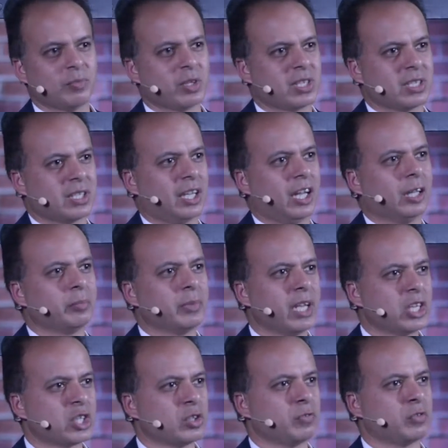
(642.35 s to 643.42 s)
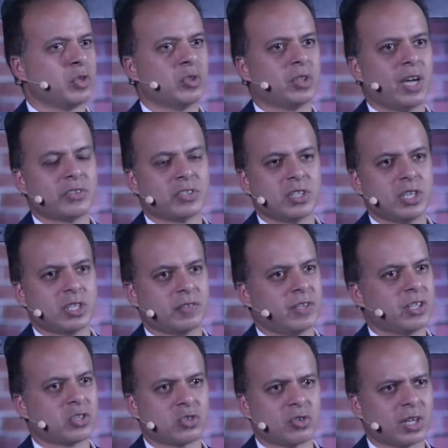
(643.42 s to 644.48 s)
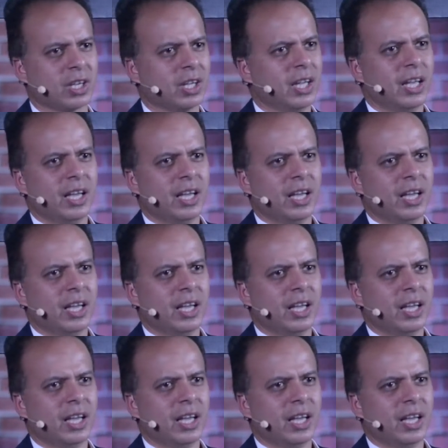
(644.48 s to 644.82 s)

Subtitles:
which is the culmination of 2,000 years of history.